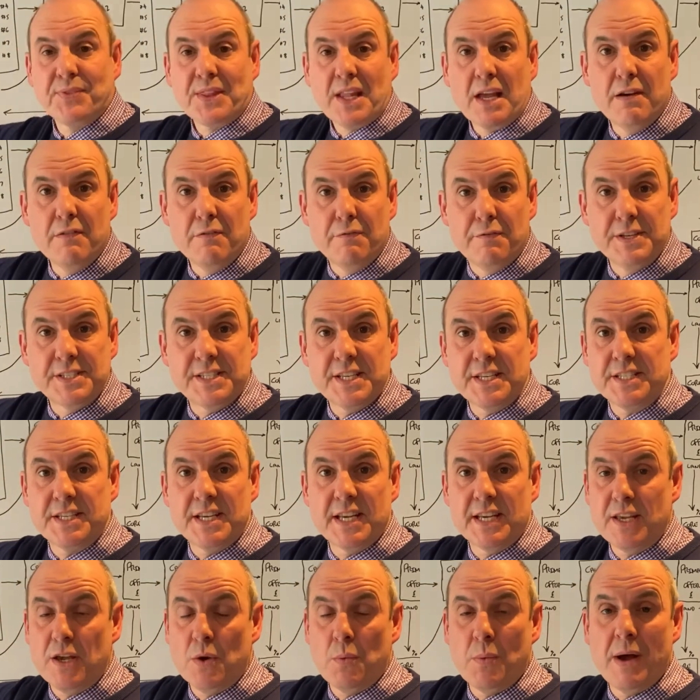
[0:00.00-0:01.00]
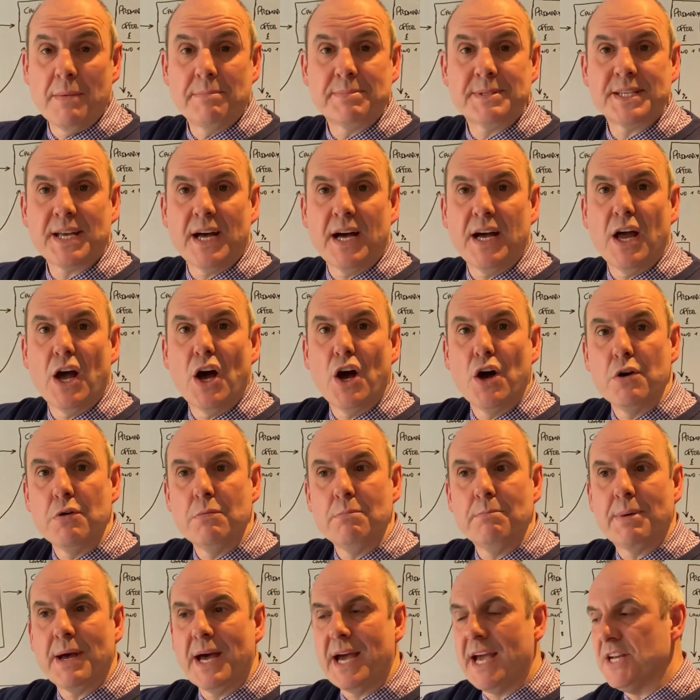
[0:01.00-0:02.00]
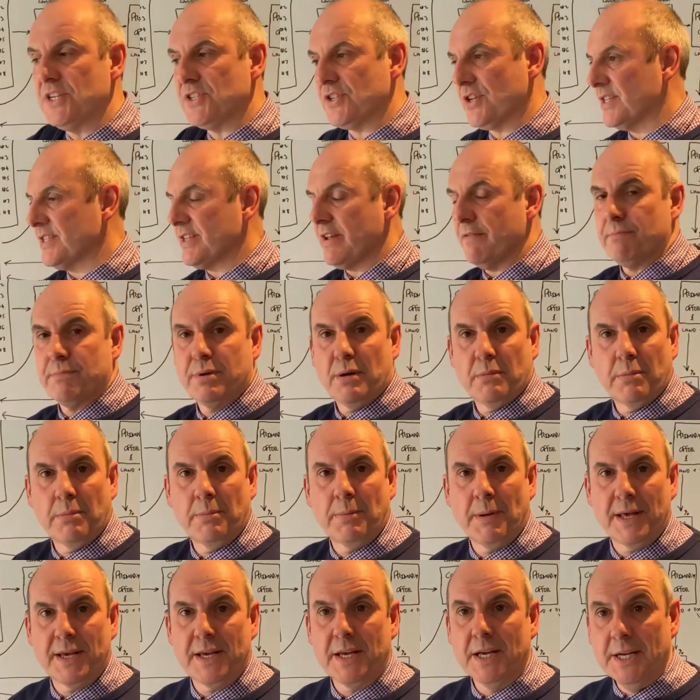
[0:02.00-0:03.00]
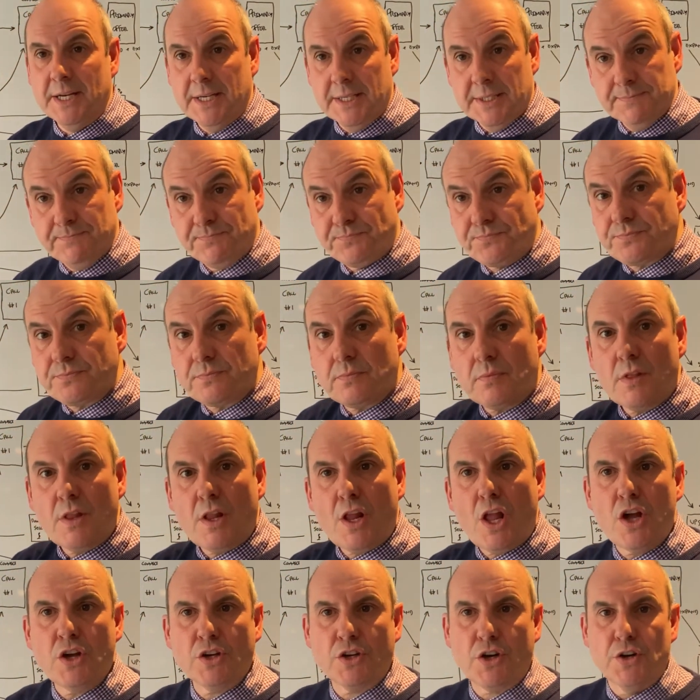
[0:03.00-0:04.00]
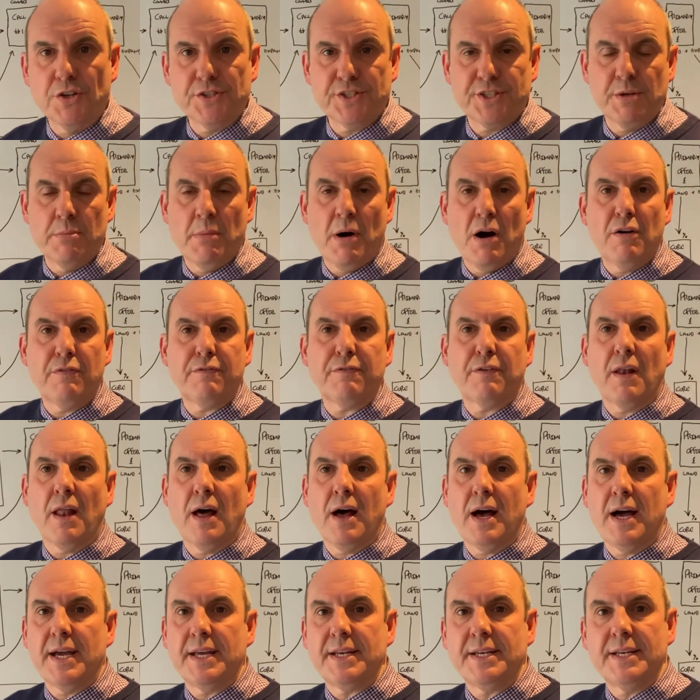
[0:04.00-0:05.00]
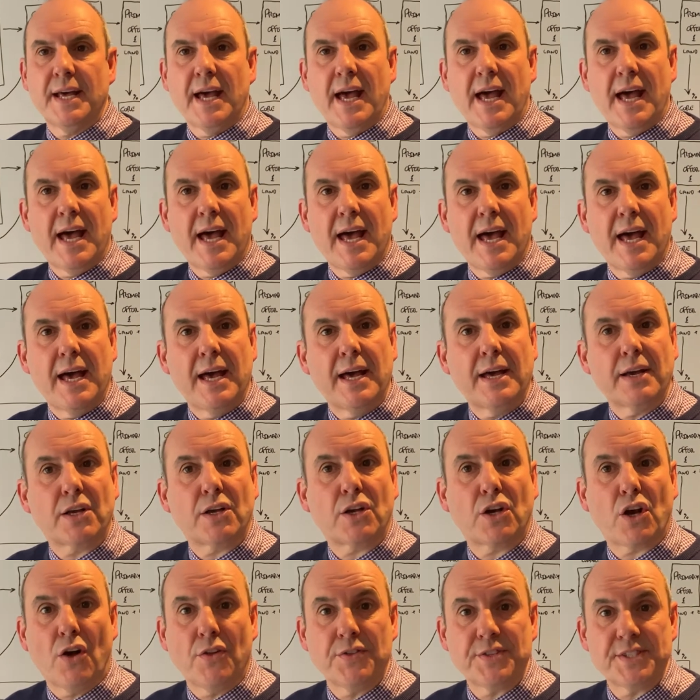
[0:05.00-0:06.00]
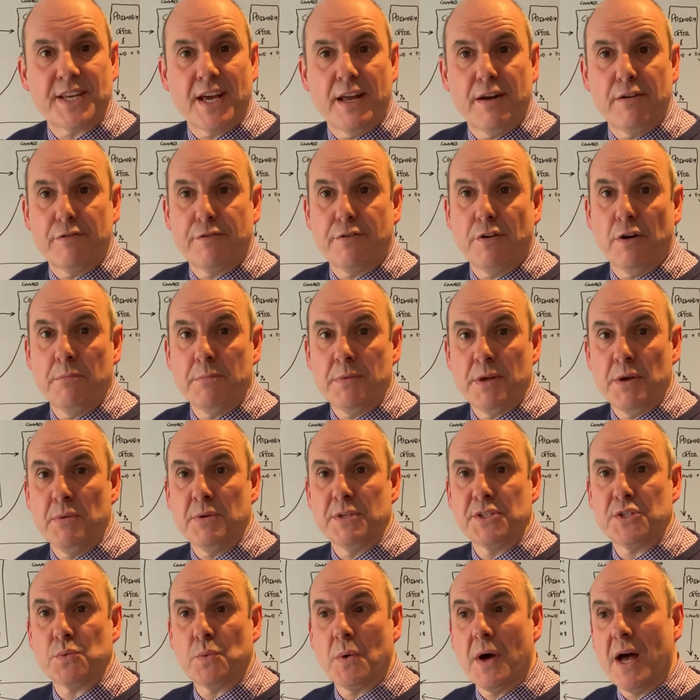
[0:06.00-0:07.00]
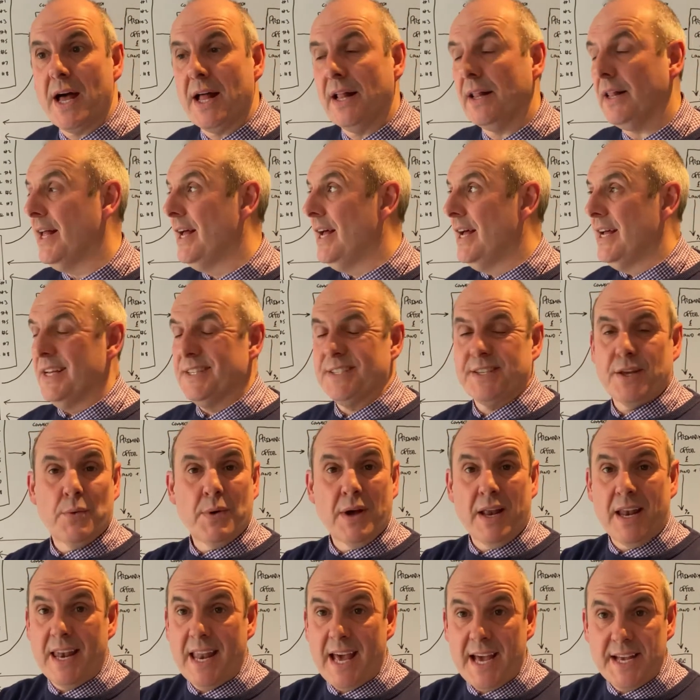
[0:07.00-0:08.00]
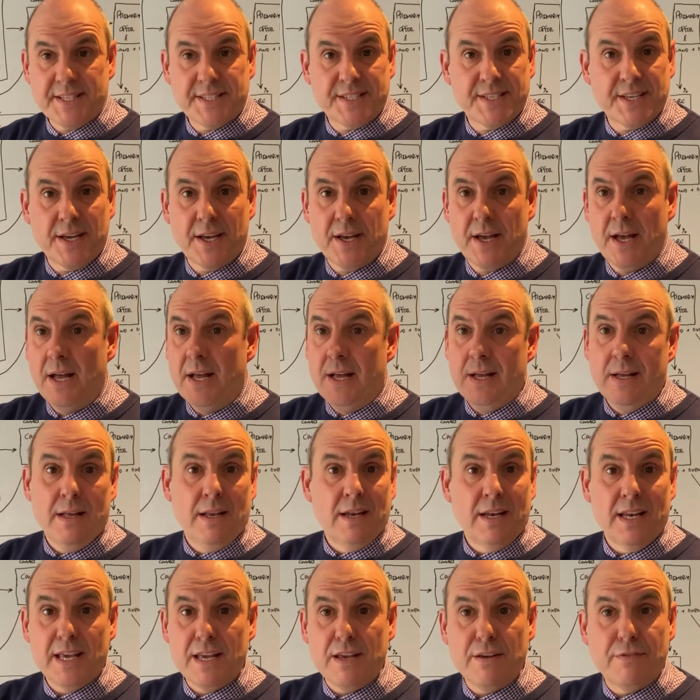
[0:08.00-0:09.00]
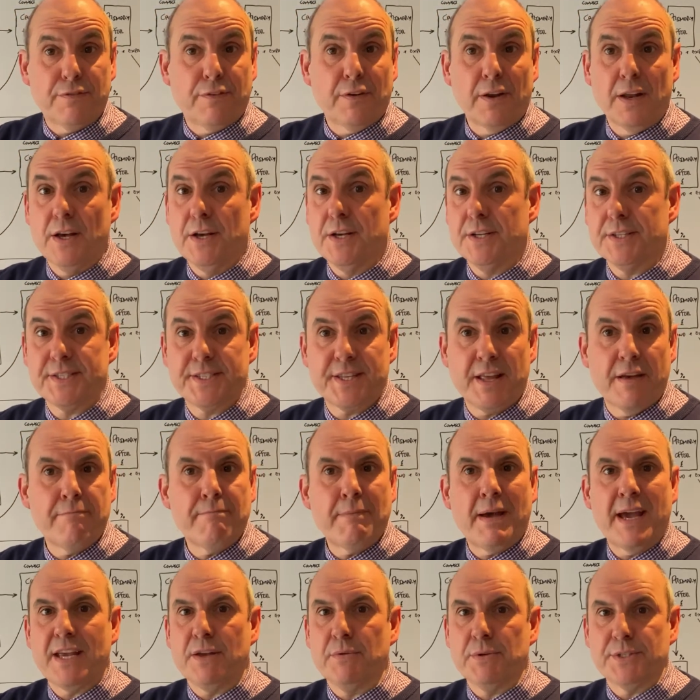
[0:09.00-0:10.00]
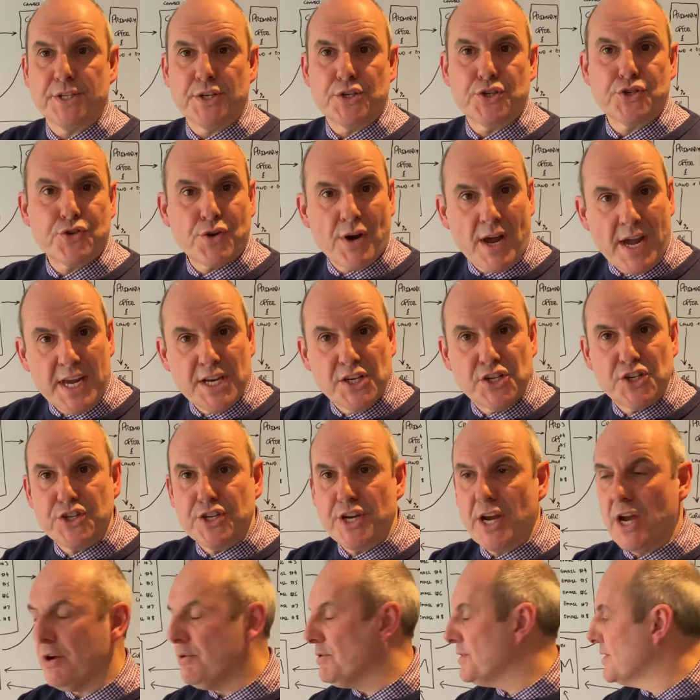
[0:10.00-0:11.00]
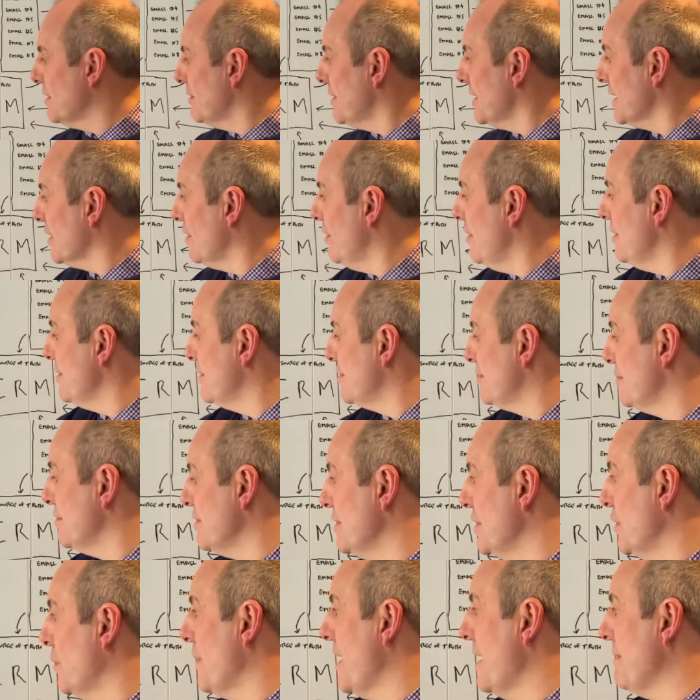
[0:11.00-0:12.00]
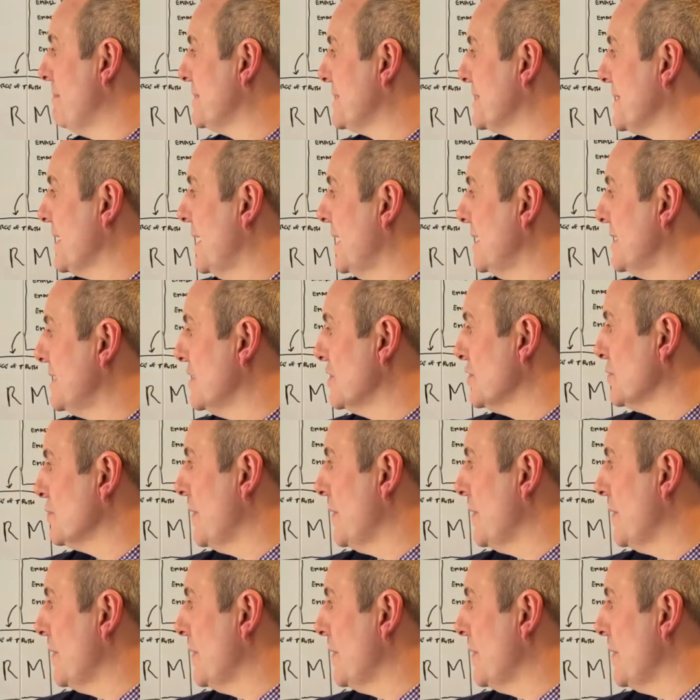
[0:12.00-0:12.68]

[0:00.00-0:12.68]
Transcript: visiting your website homepage because they've probably got some offline content from you as well. So a letter, leaflets, they've met you at a trade show, so they're going through your website as